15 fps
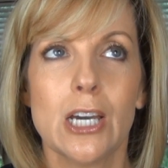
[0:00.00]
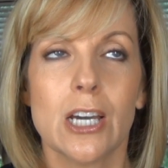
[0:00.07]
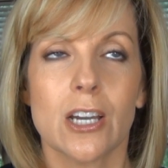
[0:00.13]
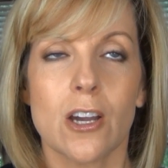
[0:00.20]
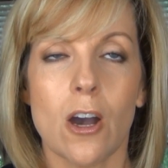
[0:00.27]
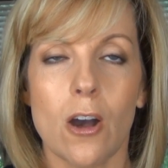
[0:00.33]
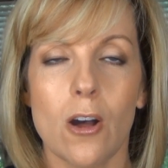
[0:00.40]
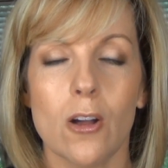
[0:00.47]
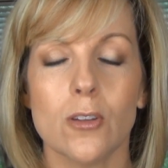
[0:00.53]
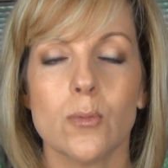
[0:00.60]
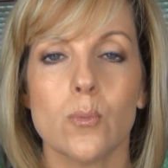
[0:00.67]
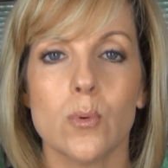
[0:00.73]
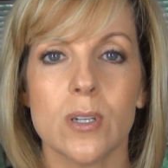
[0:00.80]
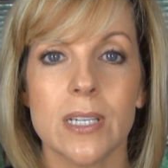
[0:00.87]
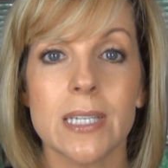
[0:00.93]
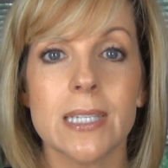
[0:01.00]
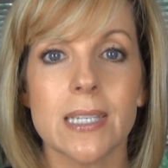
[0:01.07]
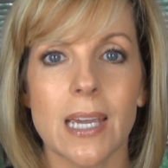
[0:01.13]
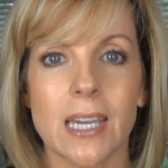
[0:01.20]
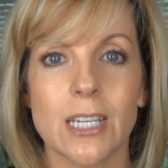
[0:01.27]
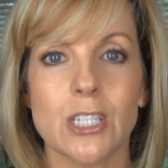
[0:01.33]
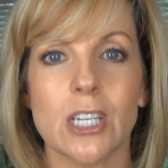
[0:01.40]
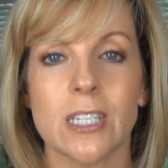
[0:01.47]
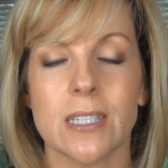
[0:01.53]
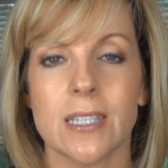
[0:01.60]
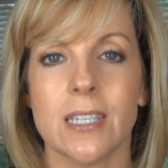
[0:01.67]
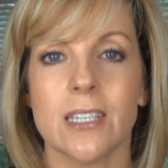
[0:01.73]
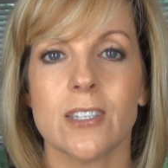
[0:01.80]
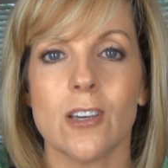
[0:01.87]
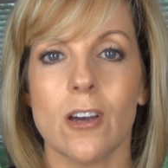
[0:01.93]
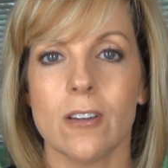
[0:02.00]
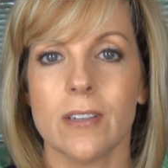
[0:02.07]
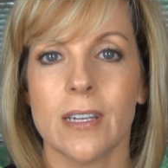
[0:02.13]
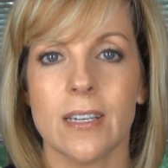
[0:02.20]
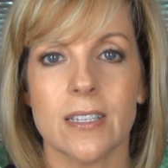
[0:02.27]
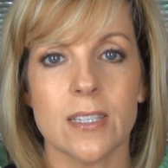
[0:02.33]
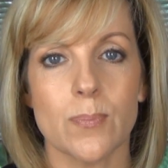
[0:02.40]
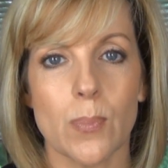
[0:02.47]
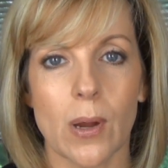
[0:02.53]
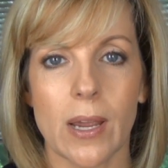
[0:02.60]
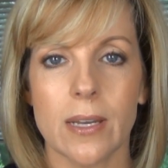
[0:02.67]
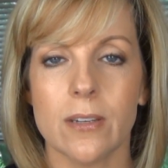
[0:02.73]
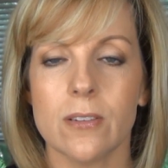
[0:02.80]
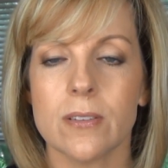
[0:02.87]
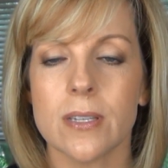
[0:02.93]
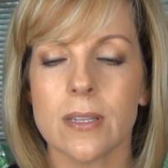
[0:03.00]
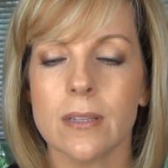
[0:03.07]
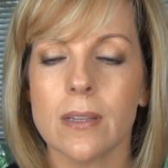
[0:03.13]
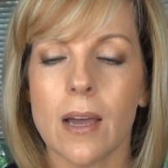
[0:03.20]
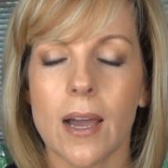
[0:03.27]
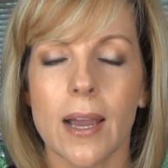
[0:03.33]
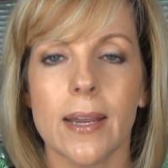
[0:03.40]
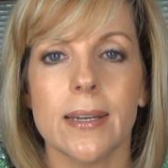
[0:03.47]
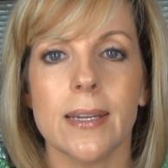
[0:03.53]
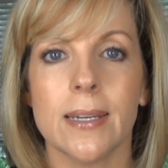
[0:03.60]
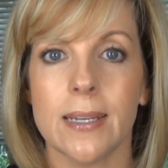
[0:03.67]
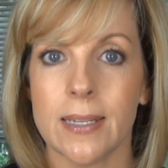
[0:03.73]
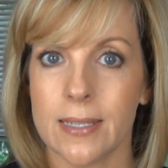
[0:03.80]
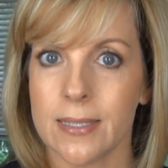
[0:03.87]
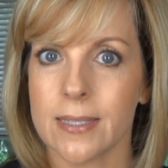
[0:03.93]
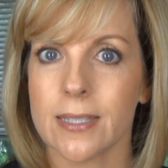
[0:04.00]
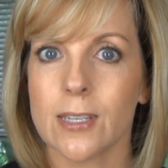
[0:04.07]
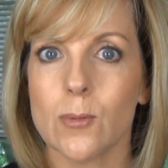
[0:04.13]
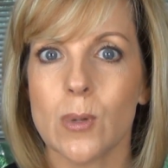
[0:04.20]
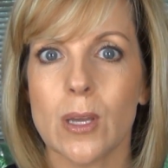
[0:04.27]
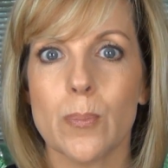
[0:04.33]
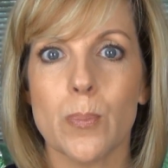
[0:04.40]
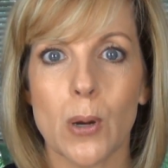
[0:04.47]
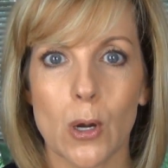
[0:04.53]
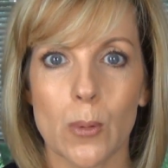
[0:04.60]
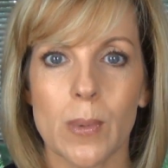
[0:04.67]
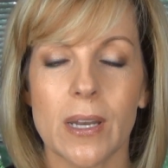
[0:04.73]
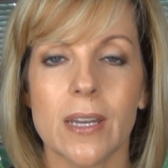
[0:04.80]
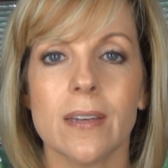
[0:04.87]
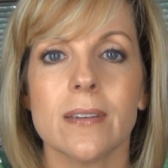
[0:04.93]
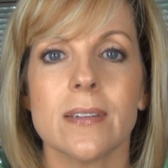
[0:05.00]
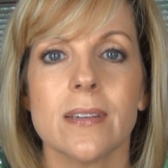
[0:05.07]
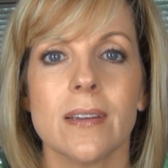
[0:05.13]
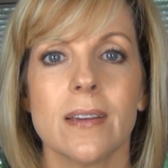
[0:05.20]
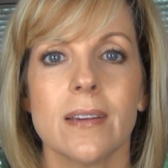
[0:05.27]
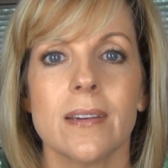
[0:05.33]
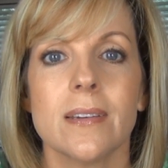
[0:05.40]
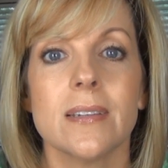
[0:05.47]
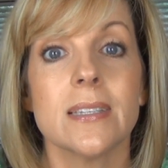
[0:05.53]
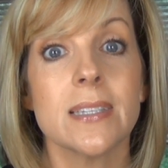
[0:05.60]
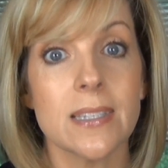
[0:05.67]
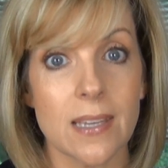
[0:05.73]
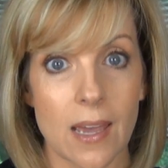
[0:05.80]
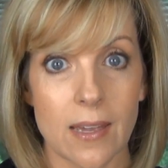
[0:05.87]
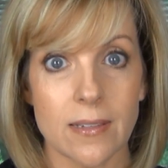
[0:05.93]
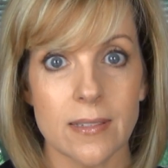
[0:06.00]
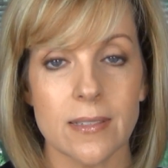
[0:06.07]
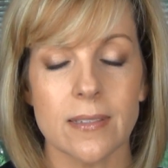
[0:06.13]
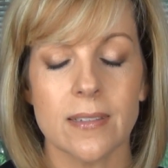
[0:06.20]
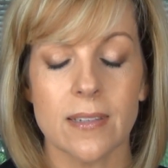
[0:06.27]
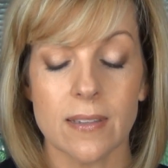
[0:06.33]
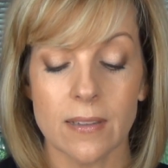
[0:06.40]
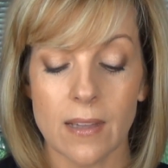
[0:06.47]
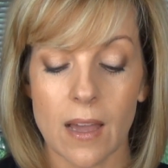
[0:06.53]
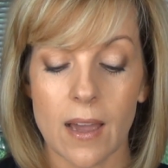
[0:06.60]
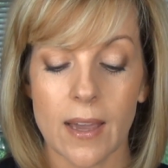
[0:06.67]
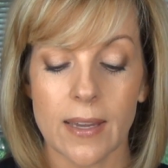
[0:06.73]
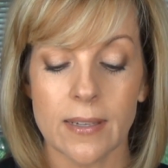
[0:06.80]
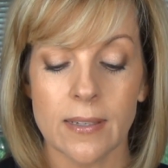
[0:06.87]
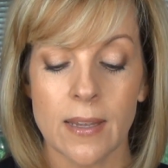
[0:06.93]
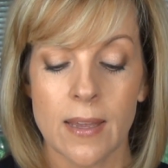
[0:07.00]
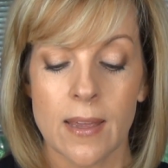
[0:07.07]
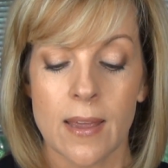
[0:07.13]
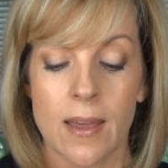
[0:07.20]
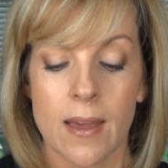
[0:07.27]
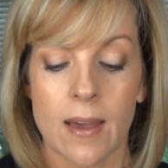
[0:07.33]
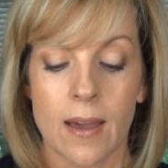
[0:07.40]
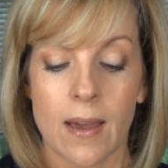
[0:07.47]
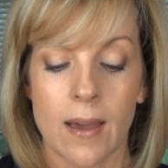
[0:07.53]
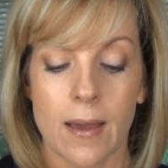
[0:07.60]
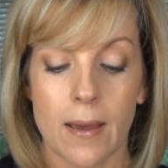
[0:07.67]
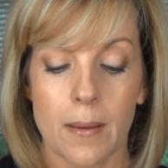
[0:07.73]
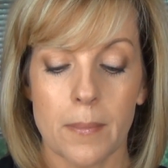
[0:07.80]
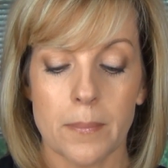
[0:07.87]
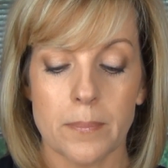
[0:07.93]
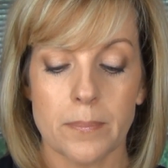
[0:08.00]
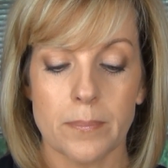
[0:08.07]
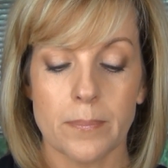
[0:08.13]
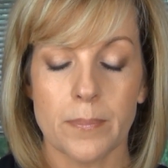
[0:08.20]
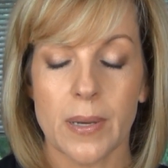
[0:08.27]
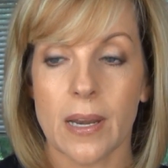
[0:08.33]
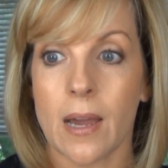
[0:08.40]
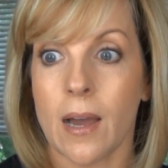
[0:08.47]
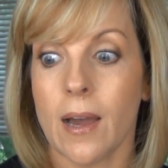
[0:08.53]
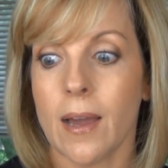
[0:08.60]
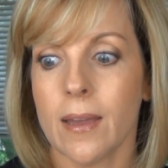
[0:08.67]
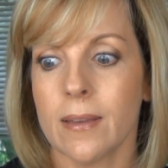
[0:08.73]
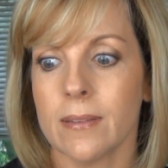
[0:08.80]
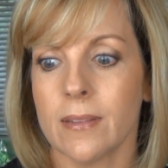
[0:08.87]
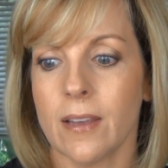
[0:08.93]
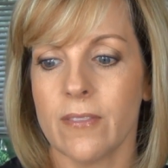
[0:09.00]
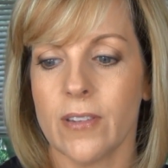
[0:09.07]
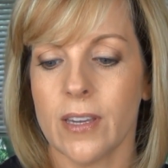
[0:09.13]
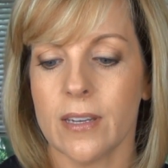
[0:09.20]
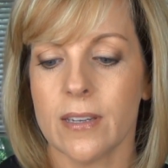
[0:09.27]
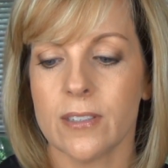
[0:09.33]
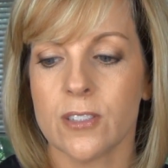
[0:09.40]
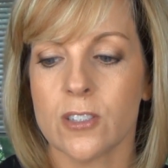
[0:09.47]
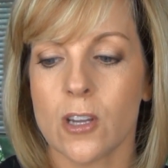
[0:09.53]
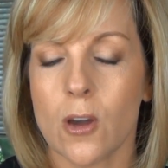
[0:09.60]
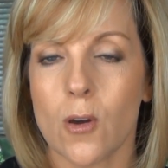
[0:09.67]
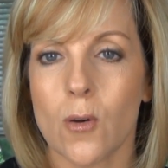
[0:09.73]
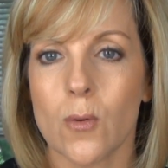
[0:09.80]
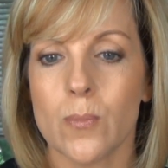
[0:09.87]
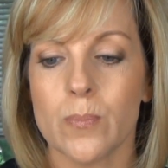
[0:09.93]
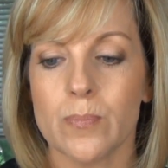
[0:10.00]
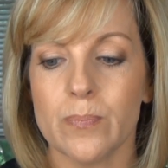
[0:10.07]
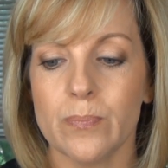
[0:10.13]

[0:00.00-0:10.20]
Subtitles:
called Wood Sage and Sea Salt, and it's brand new to the line. It is going to be a permanent scent to the line, but I love it. So